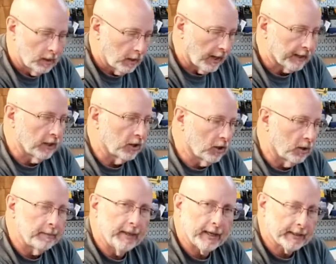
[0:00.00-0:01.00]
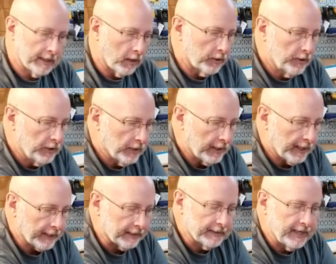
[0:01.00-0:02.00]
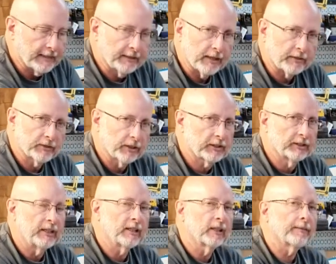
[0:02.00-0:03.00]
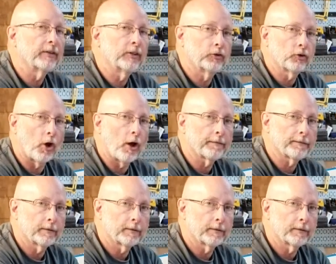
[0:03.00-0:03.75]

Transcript: I can come back now here and I can take that 1/16 of an inch off